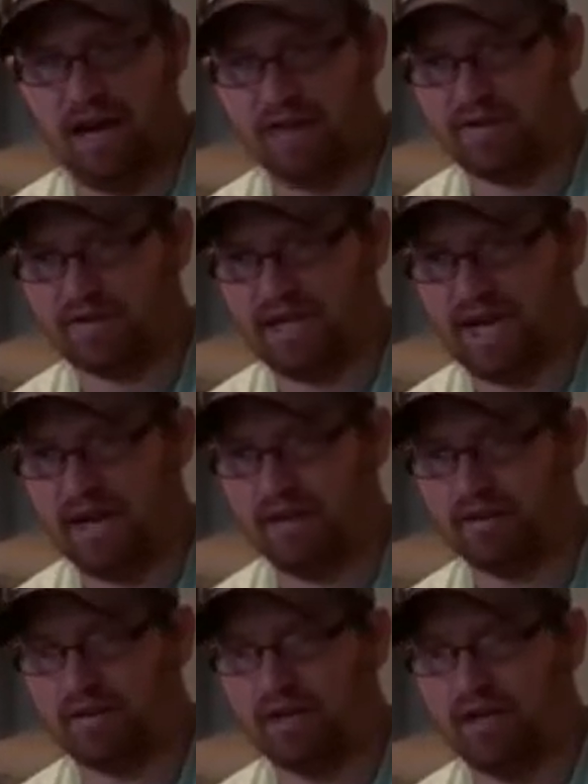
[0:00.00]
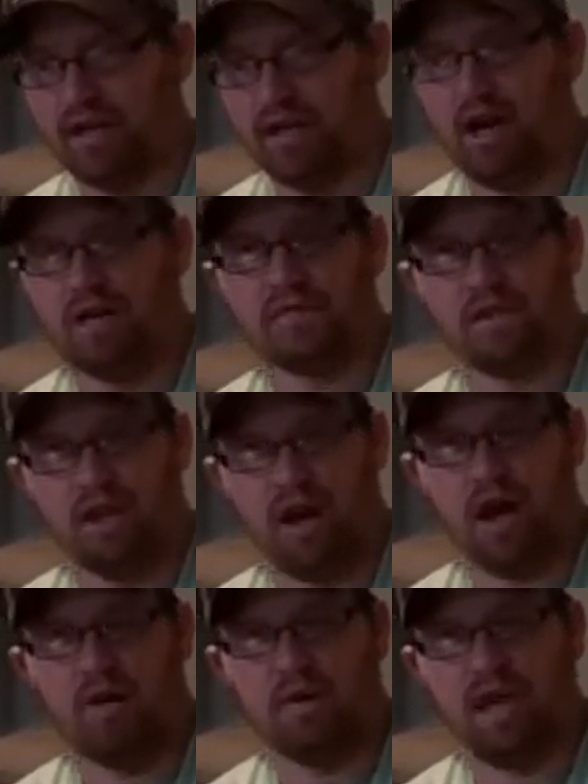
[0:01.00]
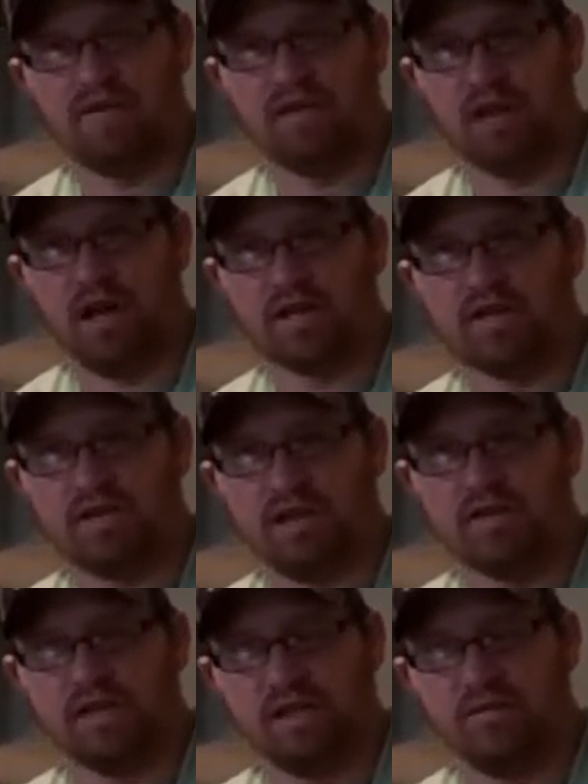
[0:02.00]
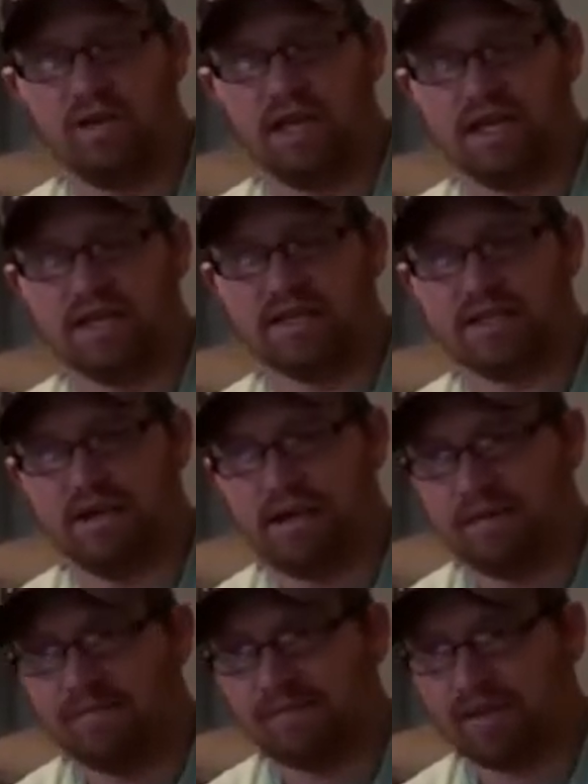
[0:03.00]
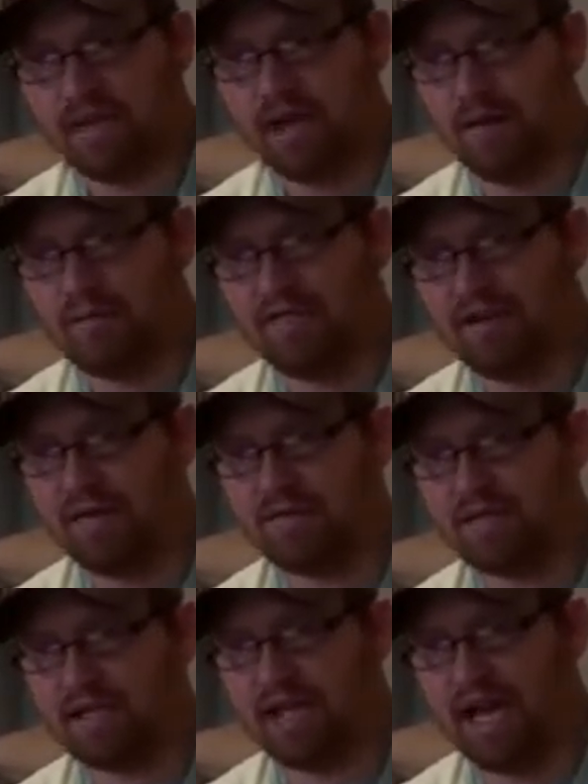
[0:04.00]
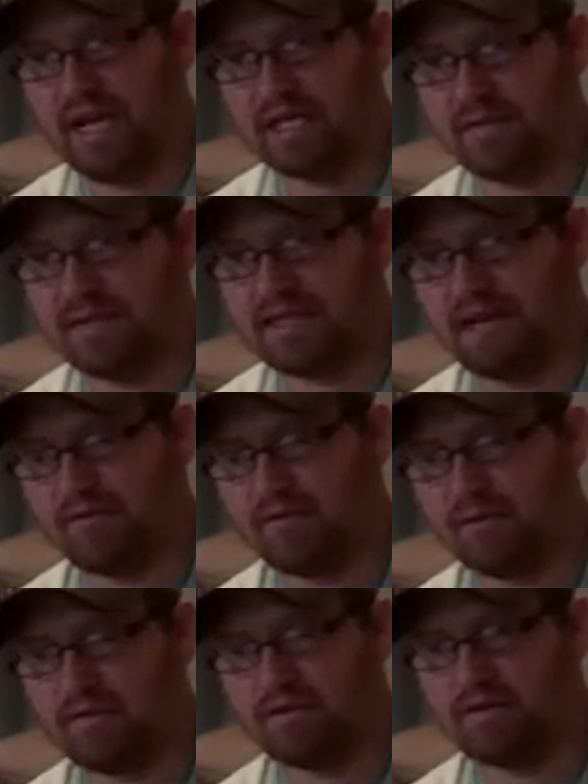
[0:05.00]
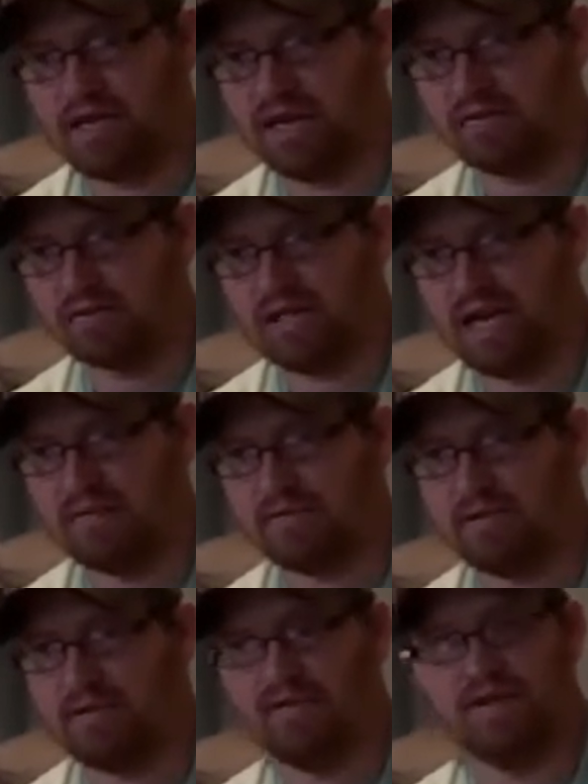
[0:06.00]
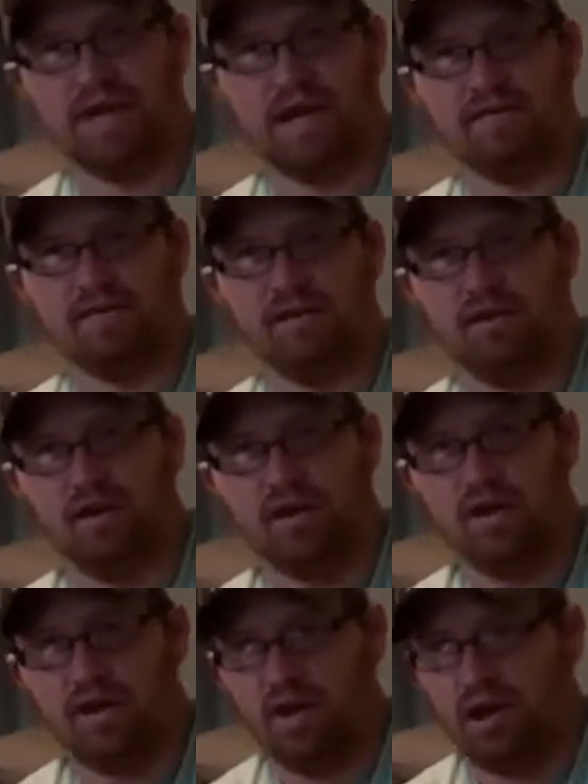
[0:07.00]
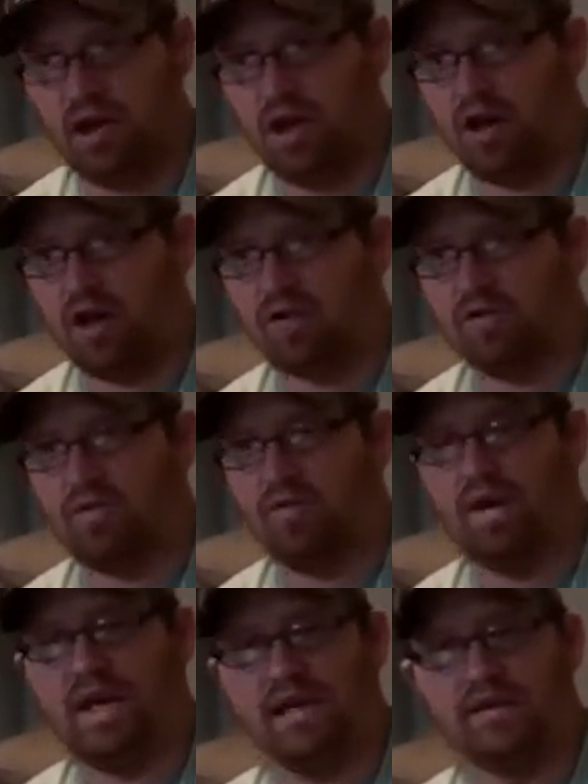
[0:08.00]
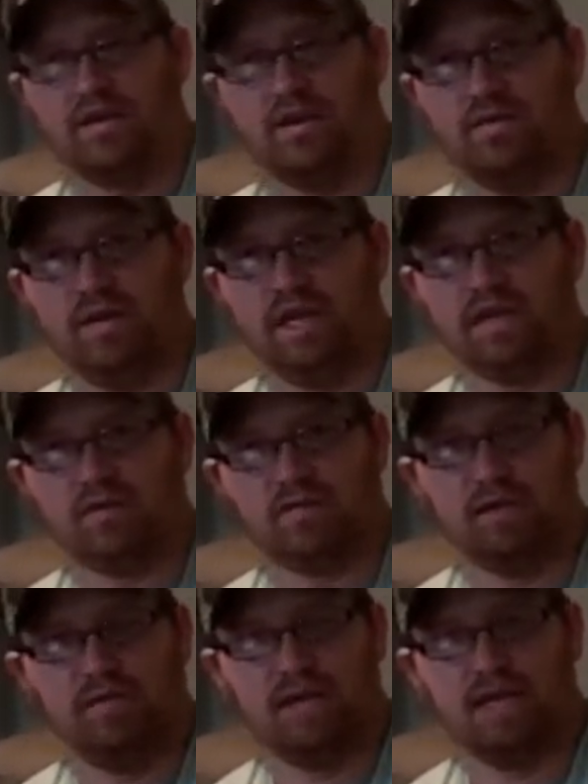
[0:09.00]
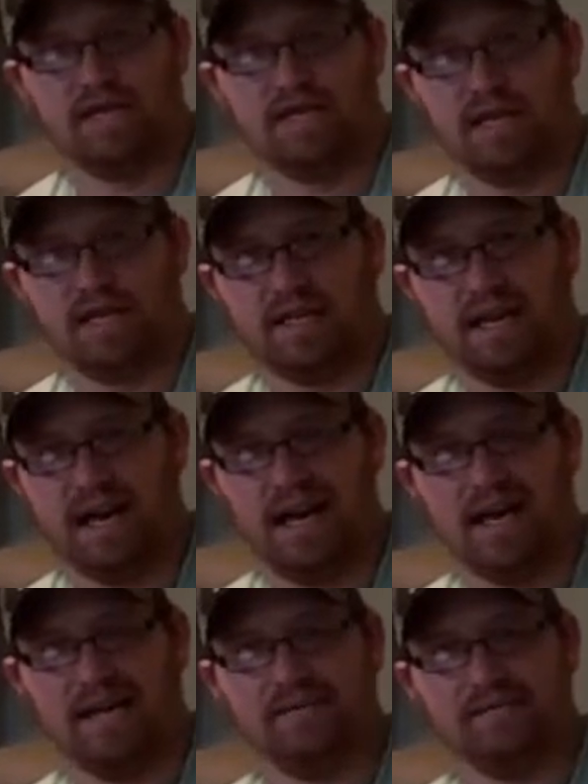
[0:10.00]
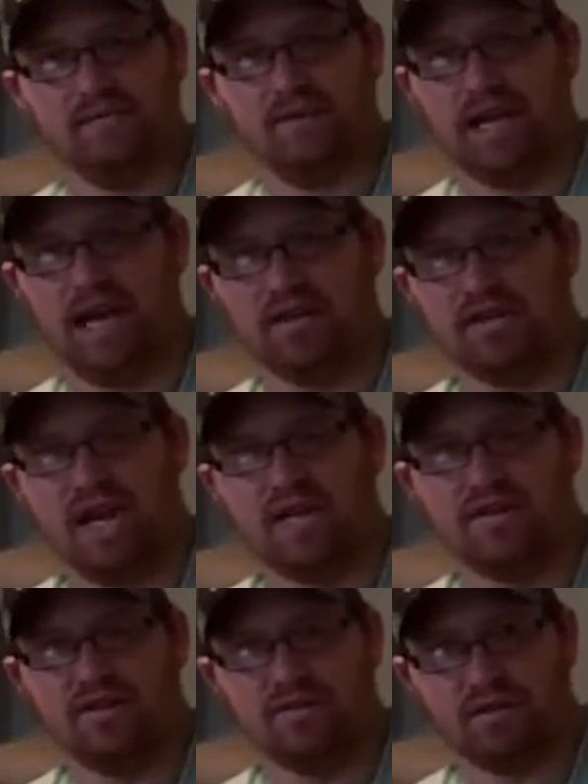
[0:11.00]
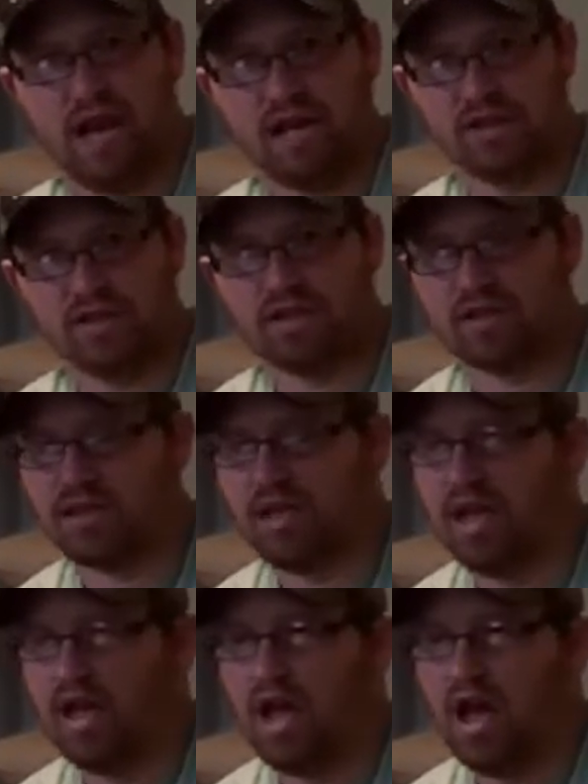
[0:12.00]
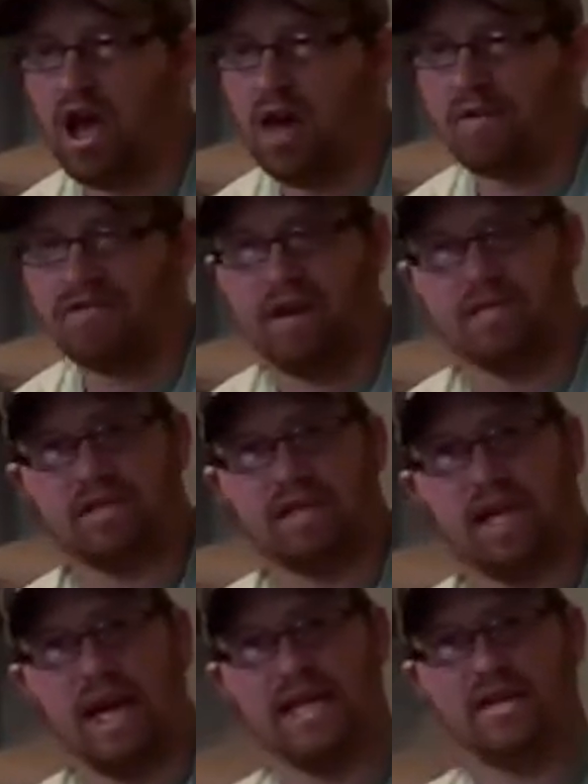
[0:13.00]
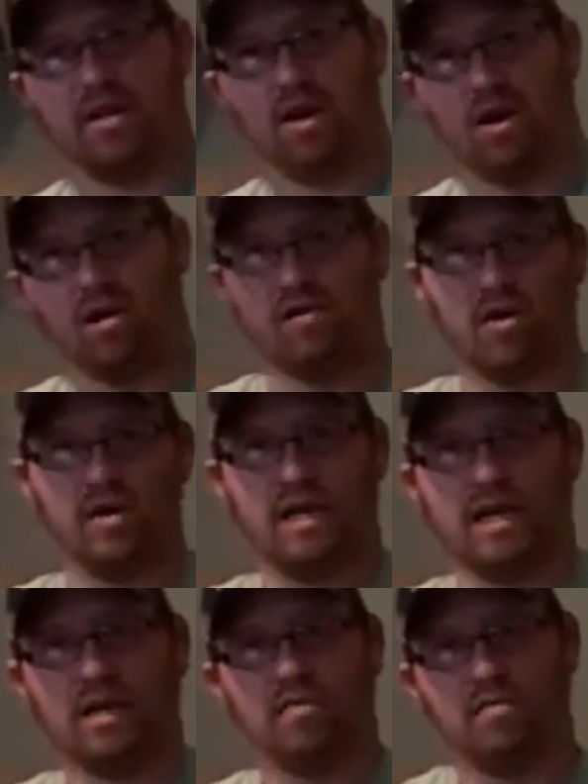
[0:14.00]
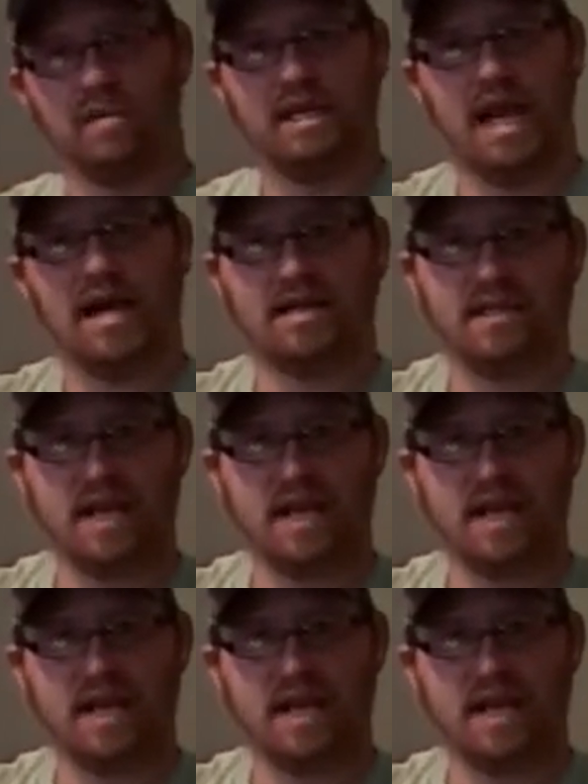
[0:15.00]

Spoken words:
out of the south a lot. We have a lot of southerly winds. If that was the case, because I remember several times it doing that for a week, 2 weeks, 3 weeks at a time without changing directions. If that was the case, all of our deer would be down in